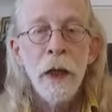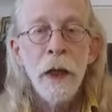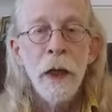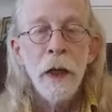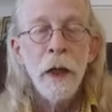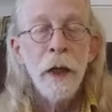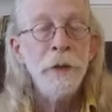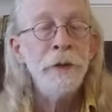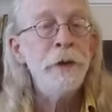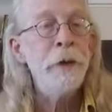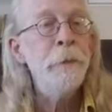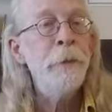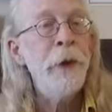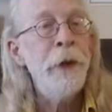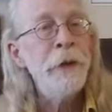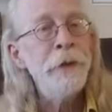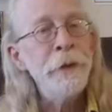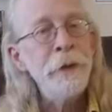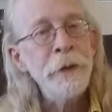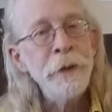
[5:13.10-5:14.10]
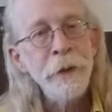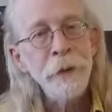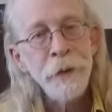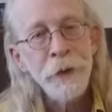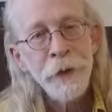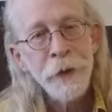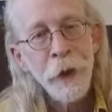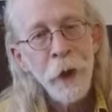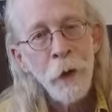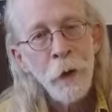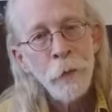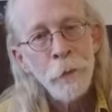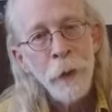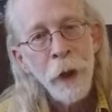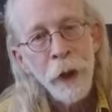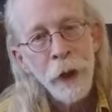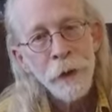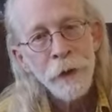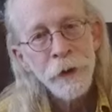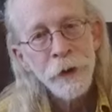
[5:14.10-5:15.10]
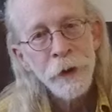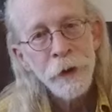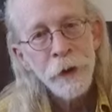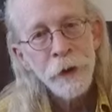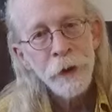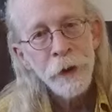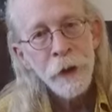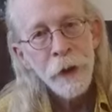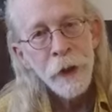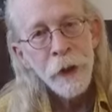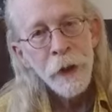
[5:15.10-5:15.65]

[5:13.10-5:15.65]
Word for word: That's the basis of so much